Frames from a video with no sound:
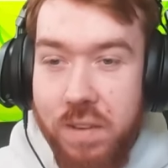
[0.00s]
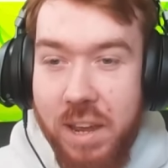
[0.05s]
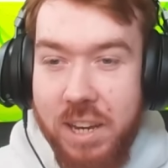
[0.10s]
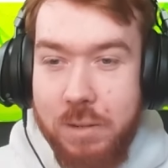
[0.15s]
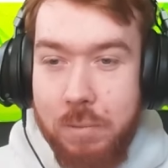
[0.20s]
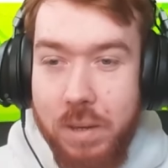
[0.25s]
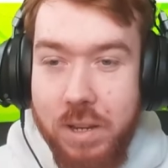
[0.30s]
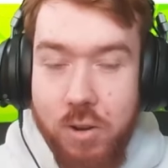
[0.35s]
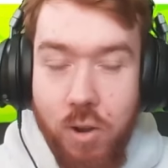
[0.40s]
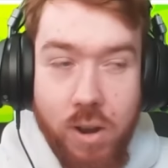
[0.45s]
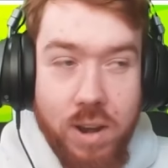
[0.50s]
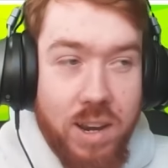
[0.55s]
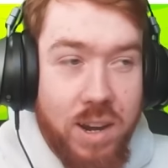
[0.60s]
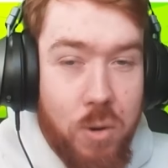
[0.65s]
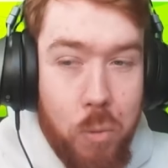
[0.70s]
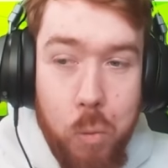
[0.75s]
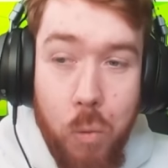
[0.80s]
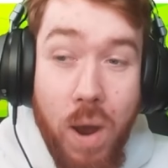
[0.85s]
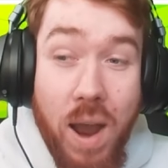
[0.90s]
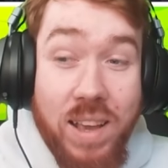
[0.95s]
HP gone.
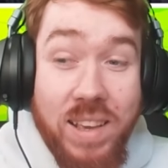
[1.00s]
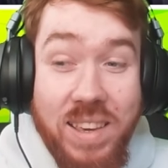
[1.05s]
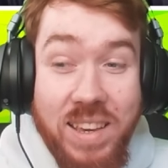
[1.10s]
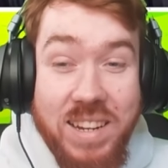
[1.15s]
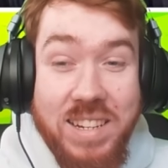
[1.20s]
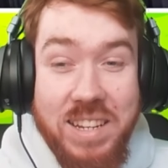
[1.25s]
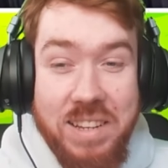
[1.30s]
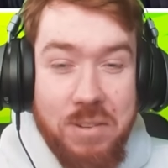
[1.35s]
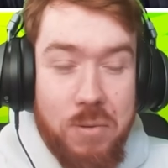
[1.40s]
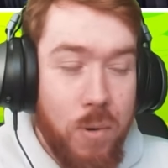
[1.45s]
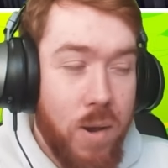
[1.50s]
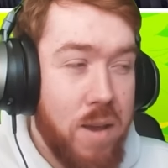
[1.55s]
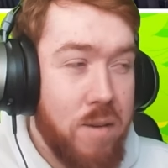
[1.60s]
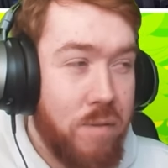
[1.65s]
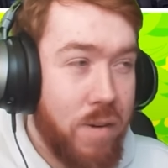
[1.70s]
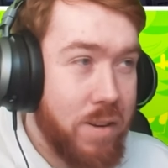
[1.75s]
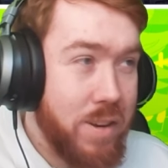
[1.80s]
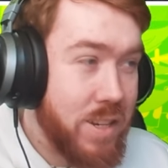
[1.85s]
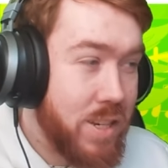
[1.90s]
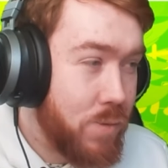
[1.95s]
Quite easy, quite
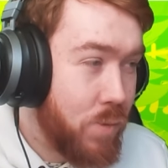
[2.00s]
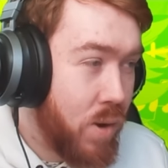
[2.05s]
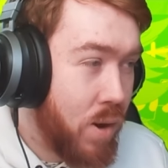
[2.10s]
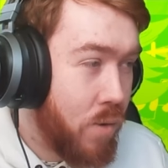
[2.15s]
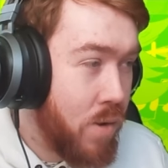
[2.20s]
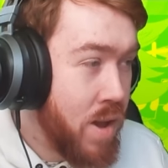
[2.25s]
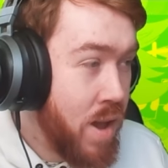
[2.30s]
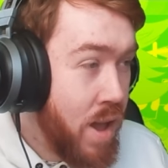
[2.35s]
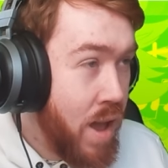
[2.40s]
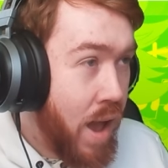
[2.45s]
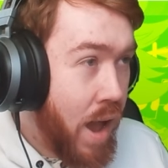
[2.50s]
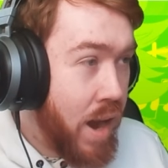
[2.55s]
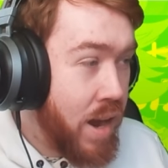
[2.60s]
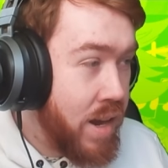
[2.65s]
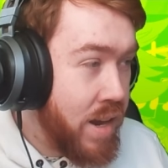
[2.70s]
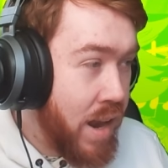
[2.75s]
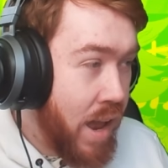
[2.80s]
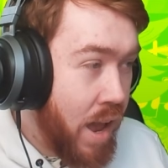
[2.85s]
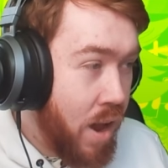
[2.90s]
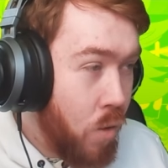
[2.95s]
fun as well. And
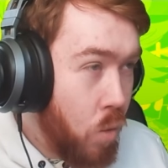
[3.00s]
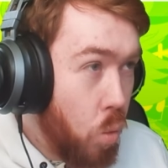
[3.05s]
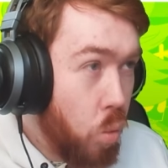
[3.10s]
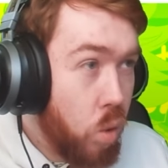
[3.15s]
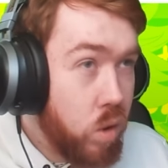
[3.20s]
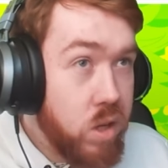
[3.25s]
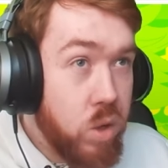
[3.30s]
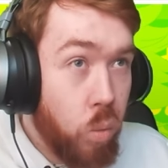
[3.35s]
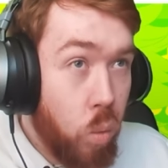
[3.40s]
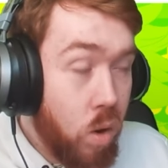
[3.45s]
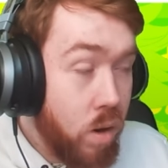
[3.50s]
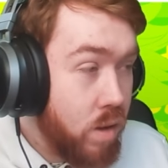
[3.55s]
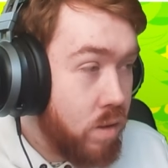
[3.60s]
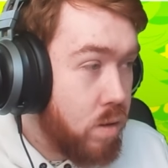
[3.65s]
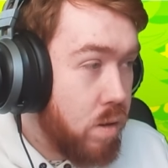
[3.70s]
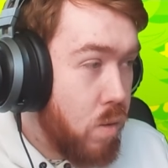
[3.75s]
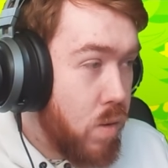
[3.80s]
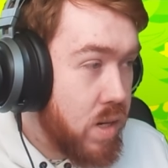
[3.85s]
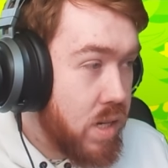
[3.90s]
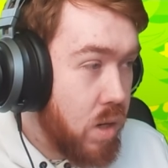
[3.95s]
then now what you want to
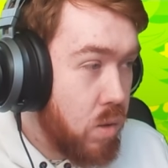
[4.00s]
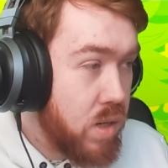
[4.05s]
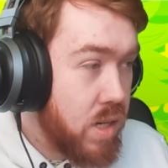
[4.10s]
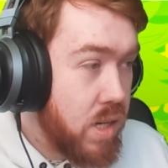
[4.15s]
do is do